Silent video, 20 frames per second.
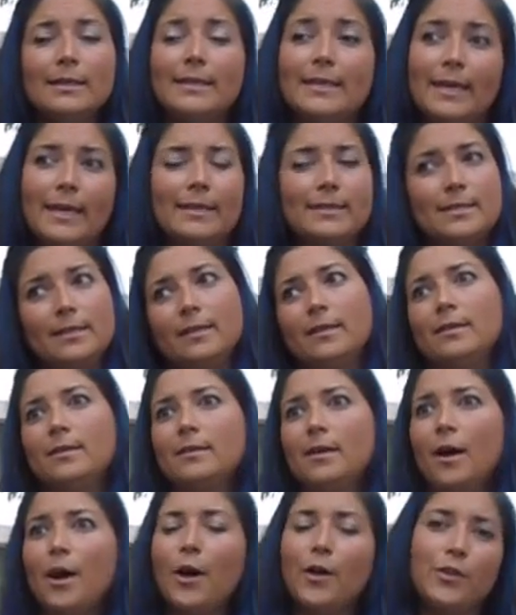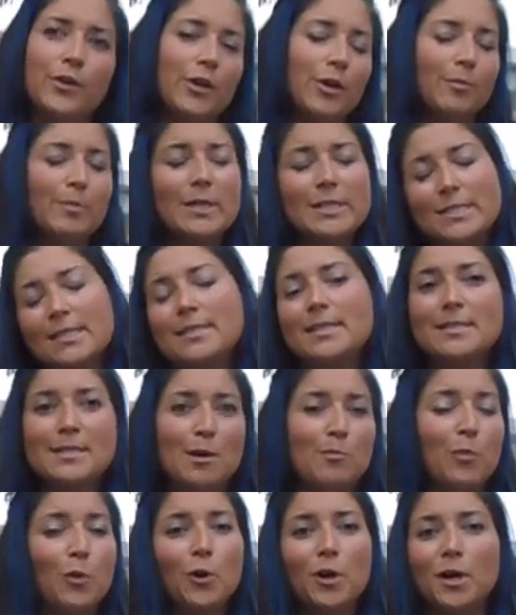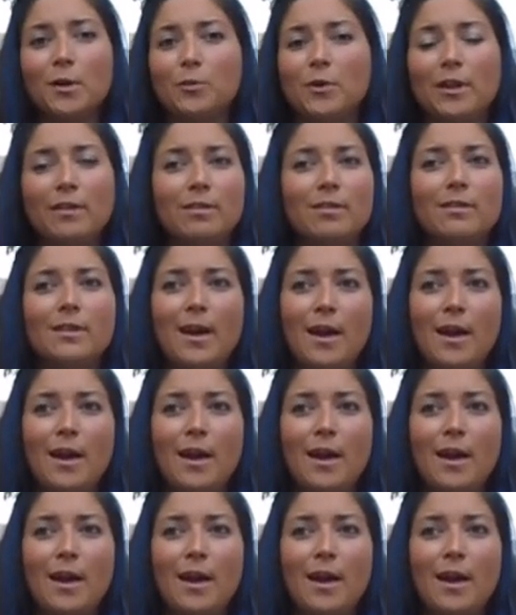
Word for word: get other businesses on board with